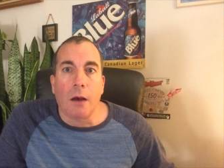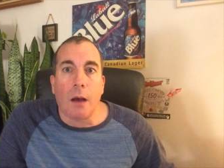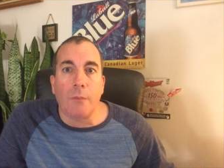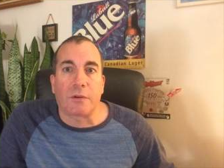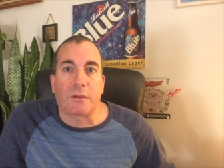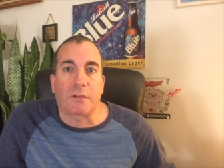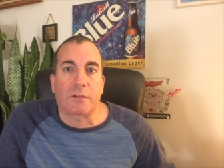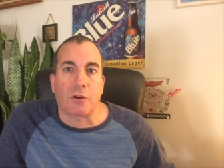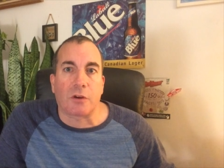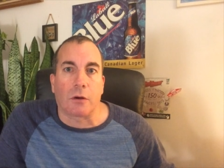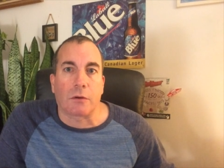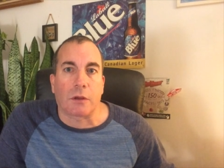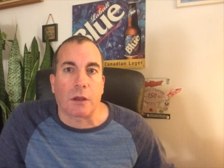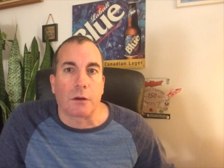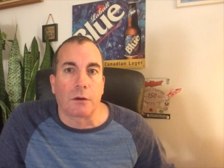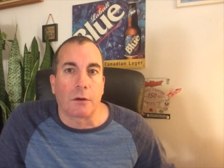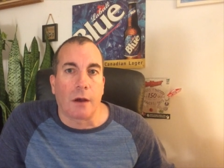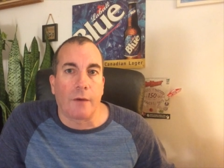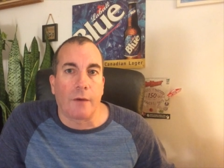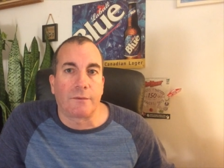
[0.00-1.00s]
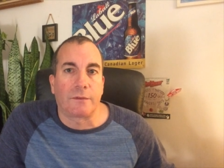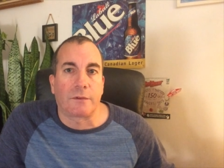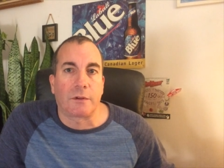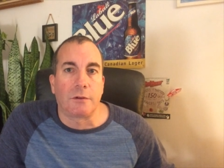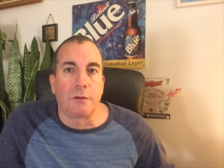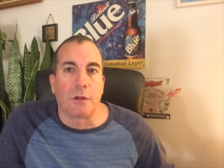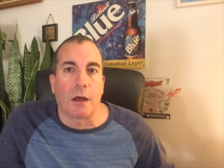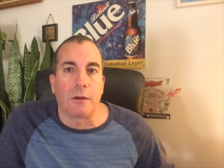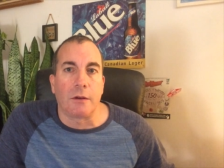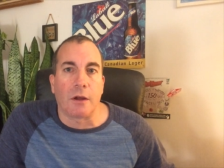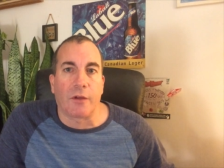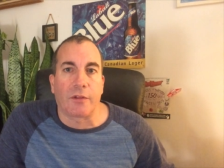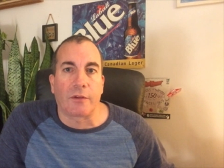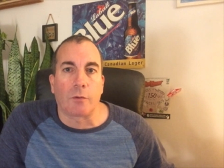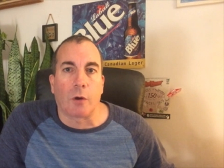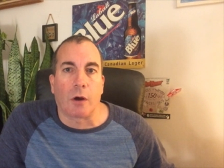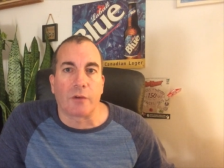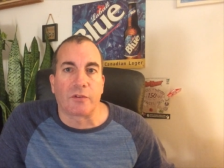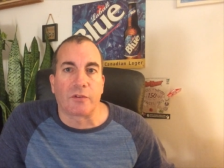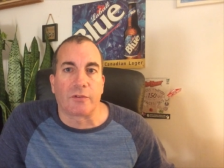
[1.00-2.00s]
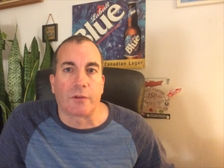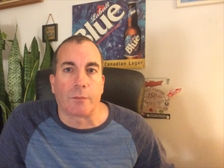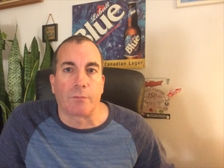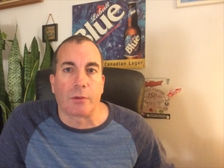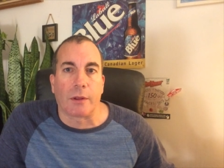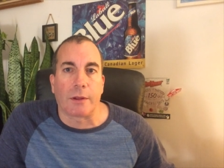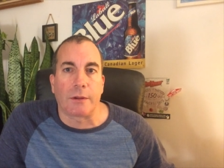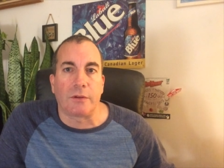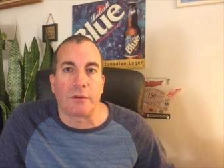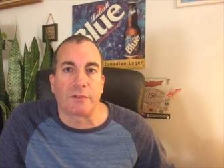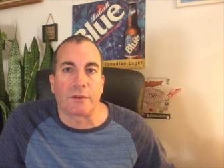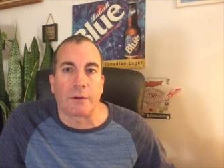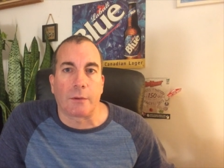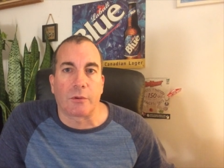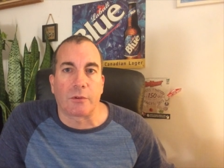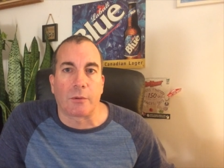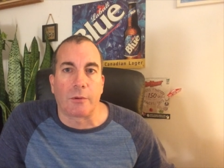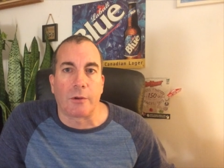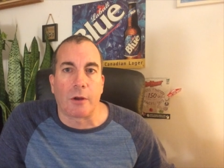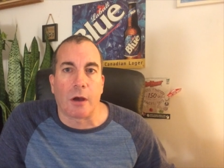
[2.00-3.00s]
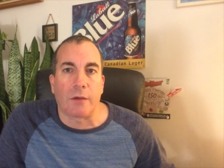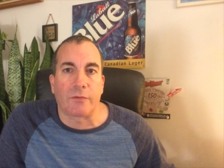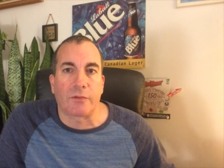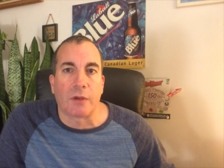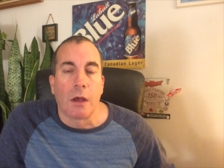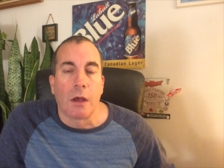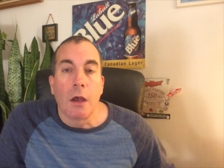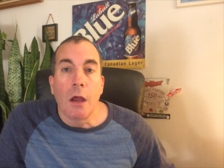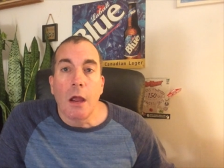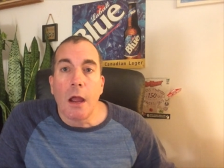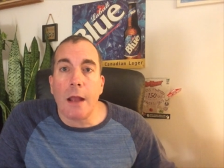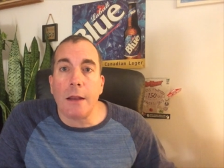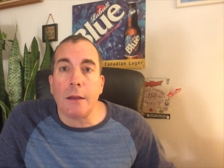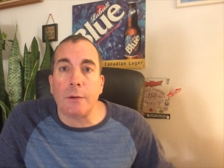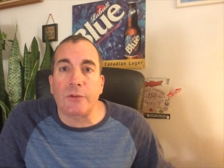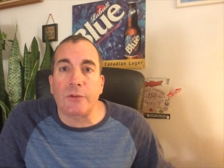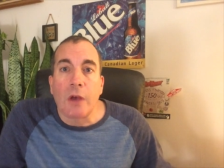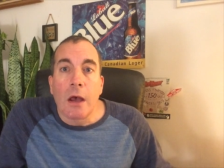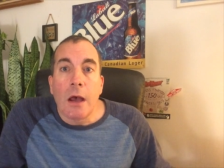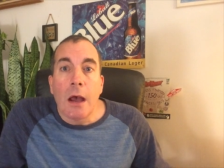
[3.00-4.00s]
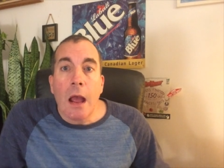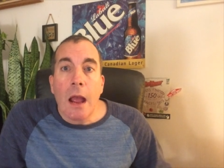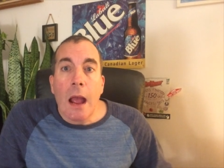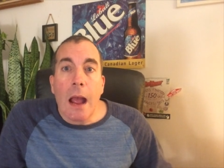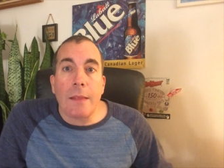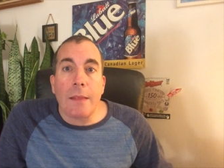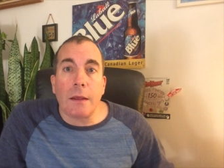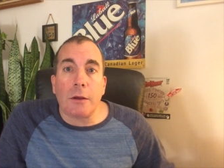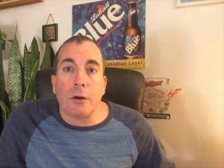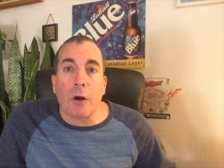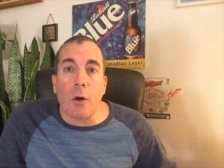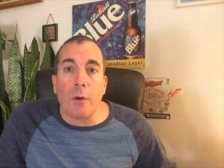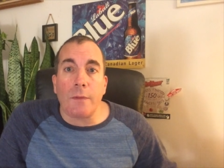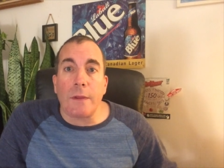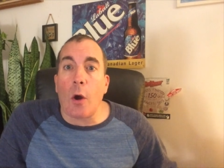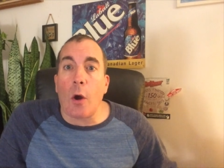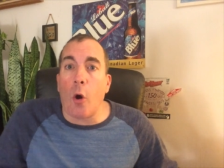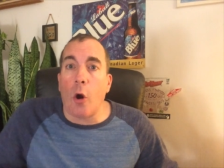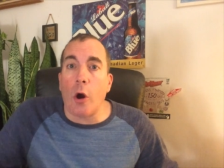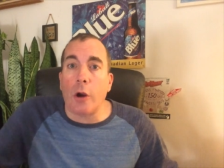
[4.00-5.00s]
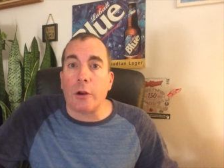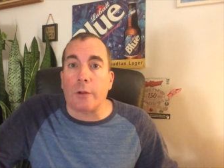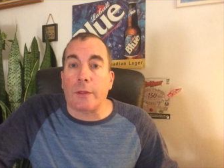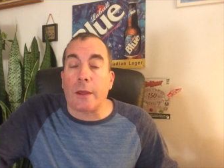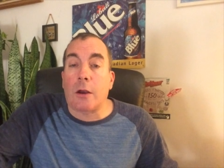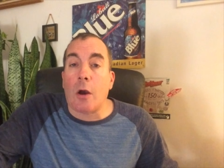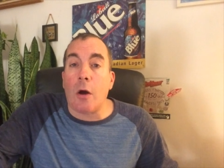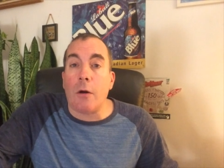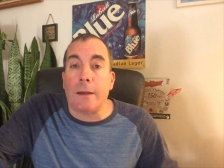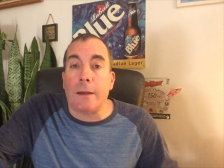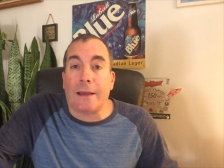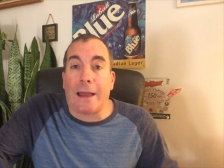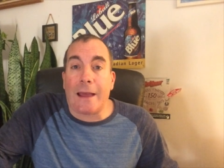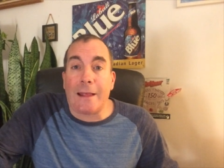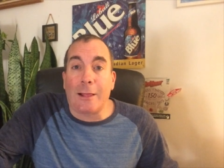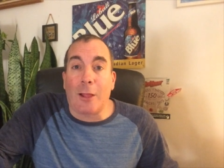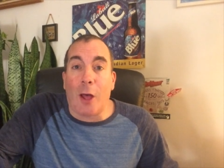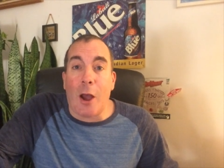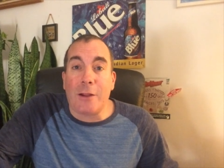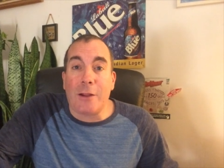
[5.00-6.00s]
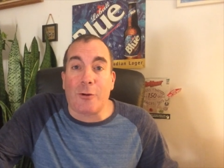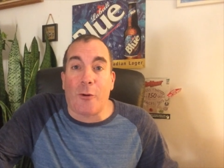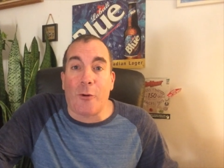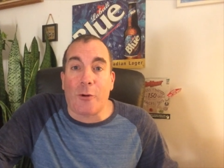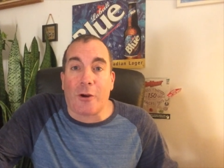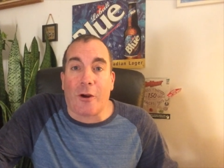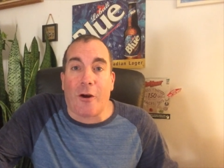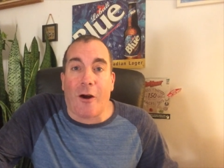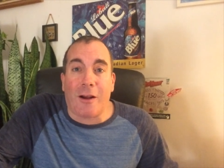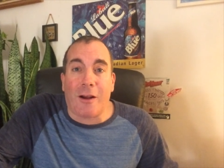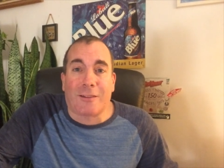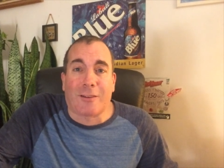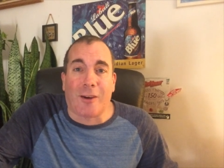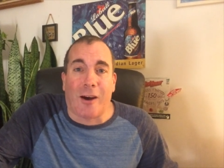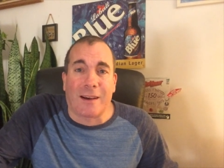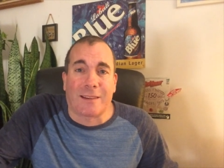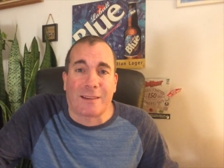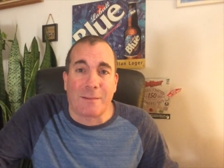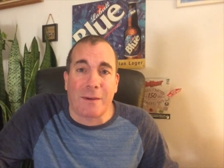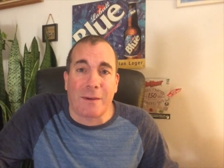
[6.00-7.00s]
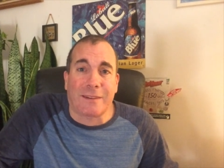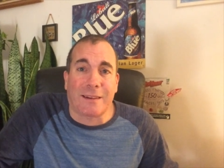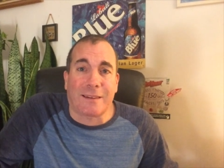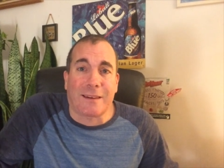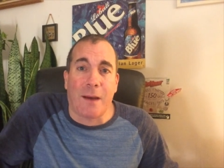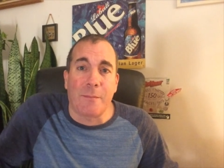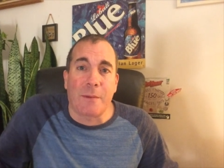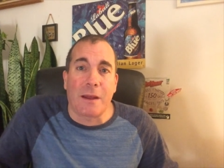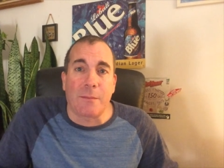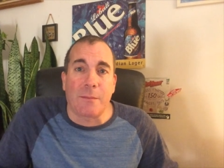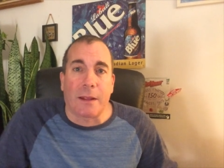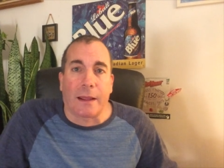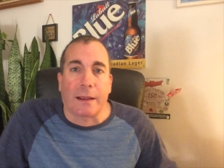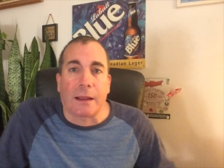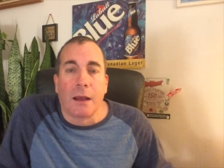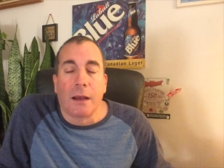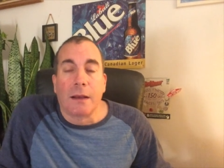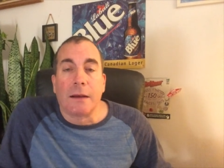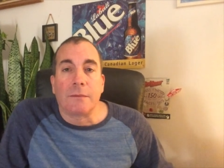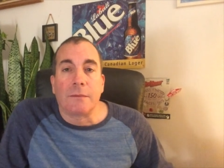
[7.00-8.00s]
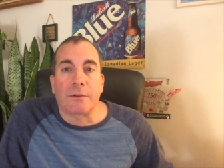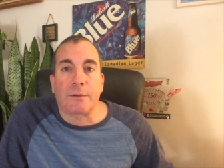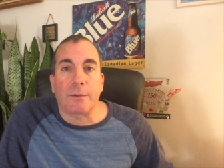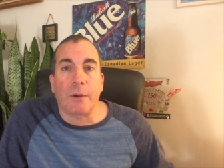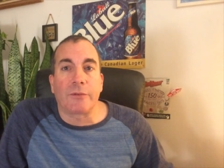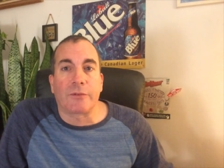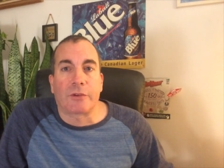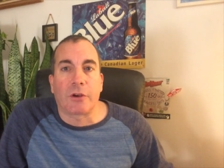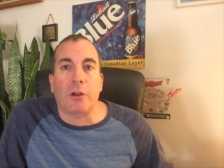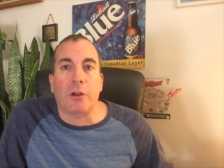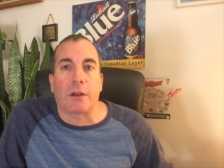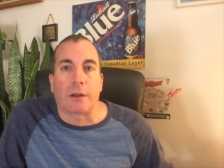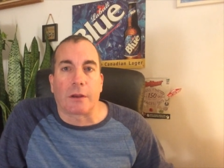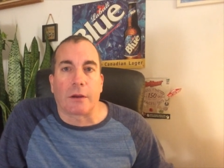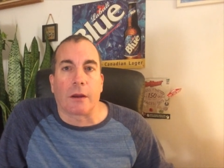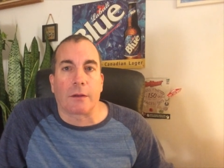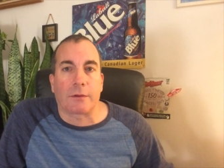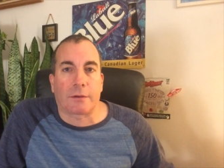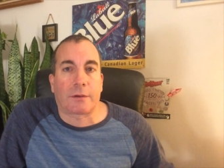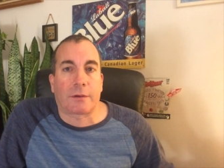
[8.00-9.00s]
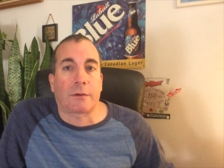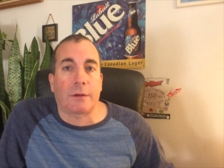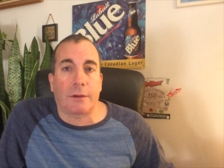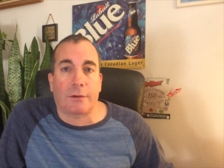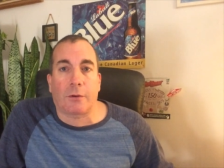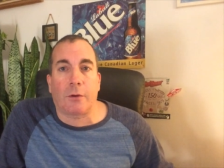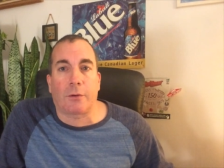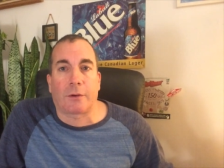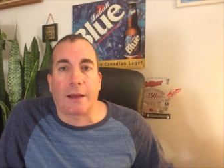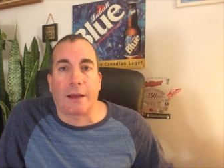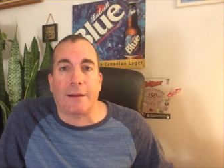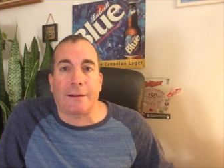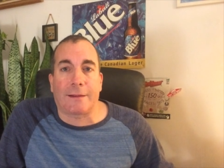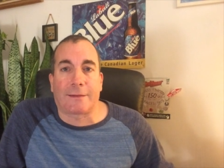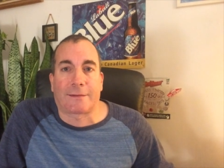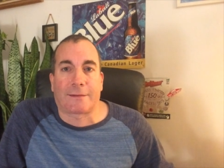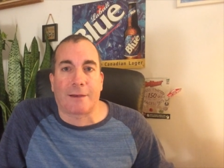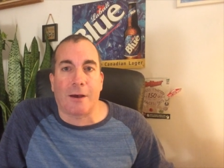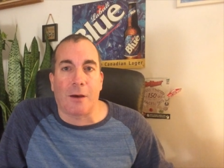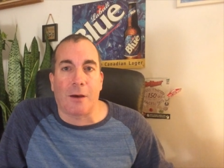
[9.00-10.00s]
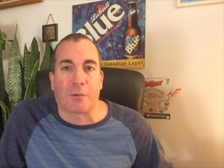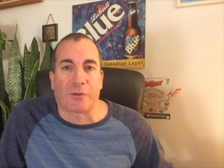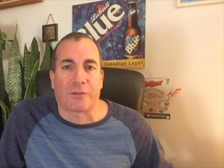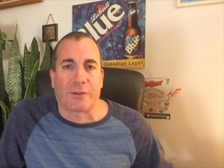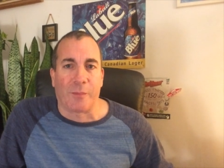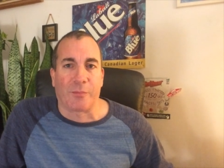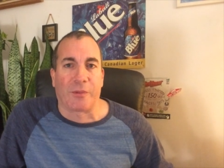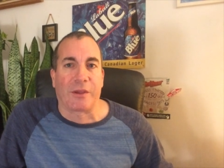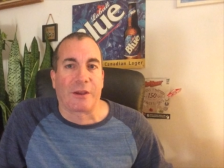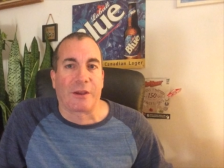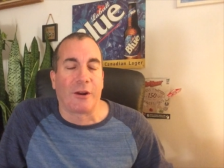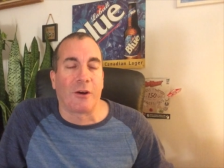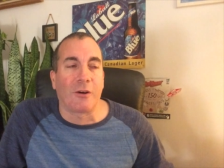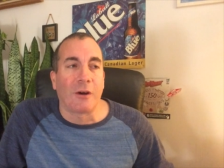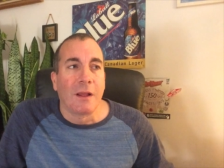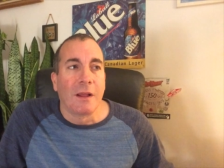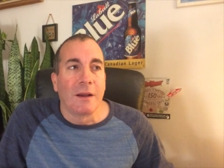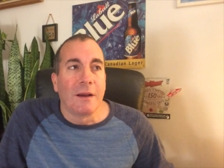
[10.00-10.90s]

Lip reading: I'm just joking. I've had nothing wrong since the plane incident with the knives. Anyways, and they go to get in line to order hot dogs. They must have come in and be like, smells good in here. Let's go get a sub or something, you know?